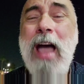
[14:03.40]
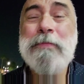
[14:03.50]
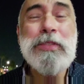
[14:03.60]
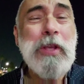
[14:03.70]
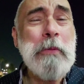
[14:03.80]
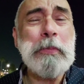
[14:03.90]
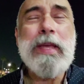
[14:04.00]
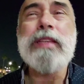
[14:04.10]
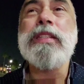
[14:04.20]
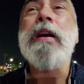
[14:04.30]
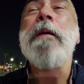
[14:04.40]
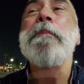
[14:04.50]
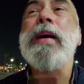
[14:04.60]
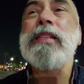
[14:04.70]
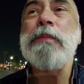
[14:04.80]
I'm so pleased.
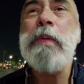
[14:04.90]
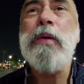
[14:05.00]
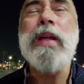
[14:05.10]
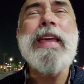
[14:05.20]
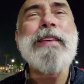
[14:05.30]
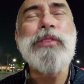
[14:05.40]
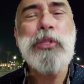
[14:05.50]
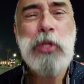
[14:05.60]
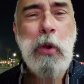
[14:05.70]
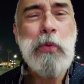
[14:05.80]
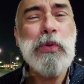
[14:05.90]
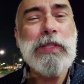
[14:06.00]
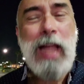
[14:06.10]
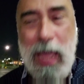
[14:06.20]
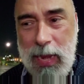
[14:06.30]
My spirit is
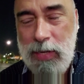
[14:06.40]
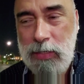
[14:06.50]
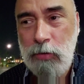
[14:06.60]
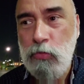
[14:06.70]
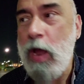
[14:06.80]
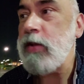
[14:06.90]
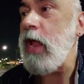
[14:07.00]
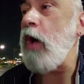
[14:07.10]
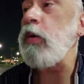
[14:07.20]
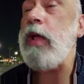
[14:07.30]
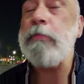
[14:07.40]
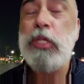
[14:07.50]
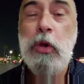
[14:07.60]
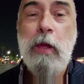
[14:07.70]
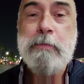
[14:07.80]
so light right now, and I'm
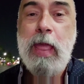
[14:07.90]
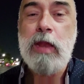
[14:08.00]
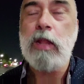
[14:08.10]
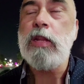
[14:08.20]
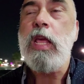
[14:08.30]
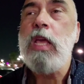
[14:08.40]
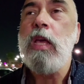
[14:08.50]
sure I made a